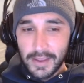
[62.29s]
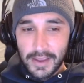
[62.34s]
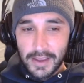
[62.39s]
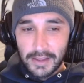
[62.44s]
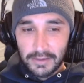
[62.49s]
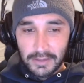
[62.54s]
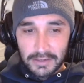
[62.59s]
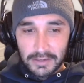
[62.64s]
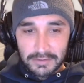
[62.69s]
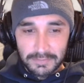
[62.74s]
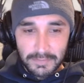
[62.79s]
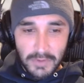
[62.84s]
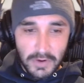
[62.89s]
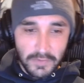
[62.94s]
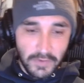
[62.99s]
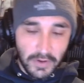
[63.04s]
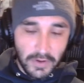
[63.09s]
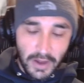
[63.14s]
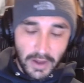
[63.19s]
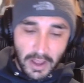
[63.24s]
And let's
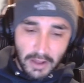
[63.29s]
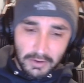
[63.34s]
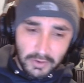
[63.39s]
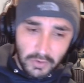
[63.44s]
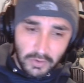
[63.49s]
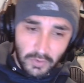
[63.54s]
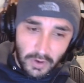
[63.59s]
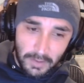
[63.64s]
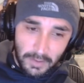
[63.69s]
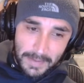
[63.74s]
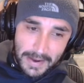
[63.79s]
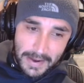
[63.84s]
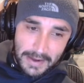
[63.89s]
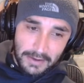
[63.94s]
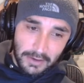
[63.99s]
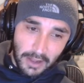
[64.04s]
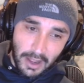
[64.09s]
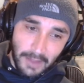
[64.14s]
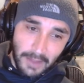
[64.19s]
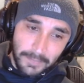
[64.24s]
move on to our main
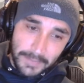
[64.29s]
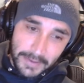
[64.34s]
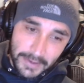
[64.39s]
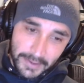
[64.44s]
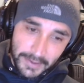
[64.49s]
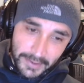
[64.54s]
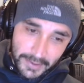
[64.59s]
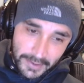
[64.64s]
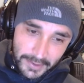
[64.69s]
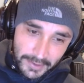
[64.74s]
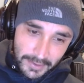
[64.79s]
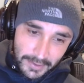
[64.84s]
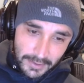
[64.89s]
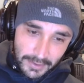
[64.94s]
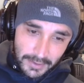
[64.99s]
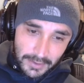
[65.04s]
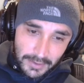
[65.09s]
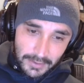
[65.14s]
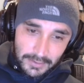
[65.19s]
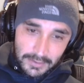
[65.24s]
topic.
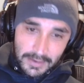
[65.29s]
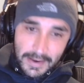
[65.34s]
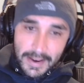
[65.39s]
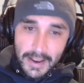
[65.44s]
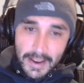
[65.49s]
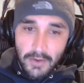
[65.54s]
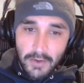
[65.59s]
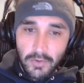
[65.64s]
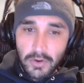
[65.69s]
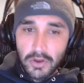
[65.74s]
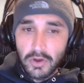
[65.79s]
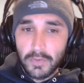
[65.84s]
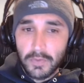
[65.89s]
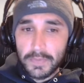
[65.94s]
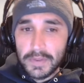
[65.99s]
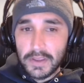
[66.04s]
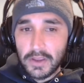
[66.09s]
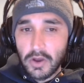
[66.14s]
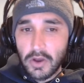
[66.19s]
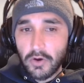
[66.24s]
Today we will
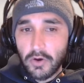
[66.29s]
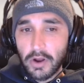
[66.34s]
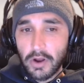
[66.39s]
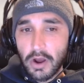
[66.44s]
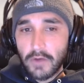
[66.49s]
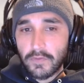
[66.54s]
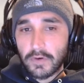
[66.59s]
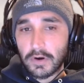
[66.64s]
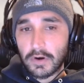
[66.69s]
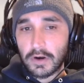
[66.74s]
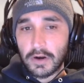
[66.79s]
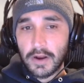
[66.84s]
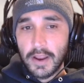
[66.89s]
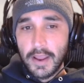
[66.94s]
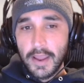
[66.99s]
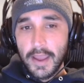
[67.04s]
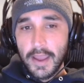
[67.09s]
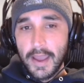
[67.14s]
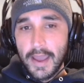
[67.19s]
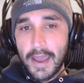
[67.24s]
be going over
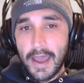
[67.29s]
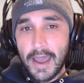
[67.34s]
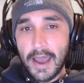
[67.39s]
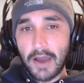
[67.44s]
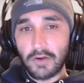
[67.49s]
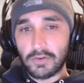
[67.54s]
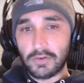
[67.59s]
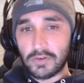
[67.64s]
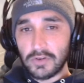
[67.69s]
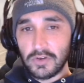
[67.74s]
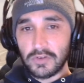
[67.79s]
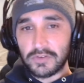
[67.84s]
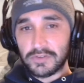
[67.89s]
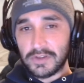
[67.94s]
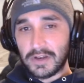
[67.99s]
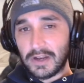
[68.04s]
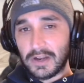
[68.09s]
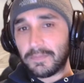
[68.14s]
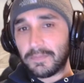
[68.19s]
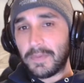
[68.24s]
how to
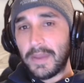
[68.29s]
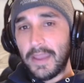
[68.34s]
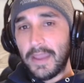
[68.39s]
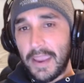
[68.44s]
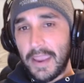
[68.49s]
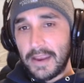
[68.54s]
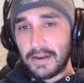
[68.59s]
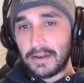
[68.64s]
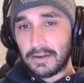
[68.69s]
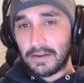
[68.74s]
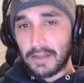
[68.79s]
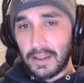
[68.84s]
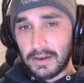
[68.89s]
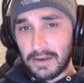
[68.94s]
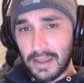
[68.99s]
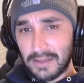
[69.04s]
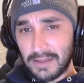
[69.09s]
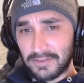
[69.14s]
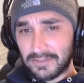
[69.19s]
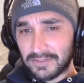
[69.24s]
set up a
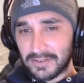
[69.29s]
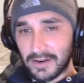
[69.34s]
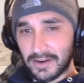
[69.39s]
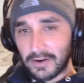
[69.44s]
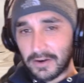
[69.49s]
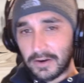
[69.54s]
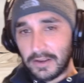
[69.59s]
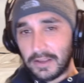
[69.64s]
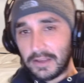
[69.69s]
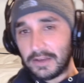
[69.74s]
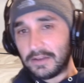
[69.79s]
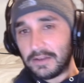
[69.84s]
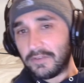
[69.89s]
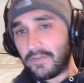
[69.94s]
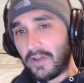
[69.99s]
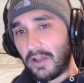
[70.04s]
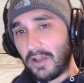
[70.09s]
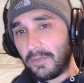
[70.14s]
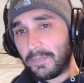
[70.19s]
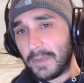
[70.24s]
necessary
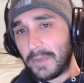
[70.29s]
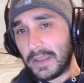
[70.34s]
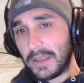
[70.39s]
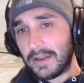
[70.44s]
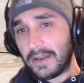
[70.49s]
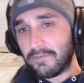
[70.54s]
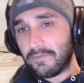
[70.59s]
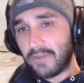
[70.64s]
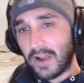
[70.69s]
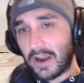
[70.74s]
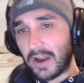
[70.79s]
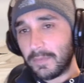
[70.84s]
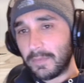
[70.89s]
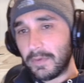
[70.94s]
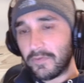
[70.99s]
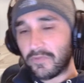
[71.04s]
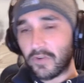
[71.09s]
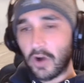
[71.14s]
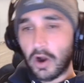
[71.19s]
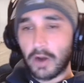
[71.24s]
development
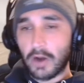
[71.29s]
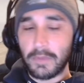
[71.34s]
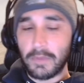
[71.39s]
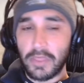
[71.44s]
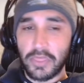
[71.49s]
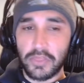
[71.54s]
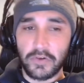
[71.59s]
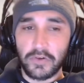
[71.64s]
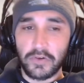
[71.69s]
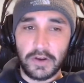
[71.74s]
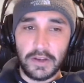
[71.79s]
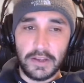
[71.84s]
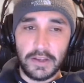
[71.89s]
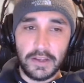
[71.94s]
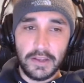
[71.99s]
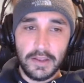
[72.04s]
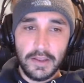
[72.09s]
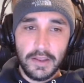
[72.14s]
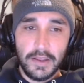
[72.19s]
environment for Arma 3.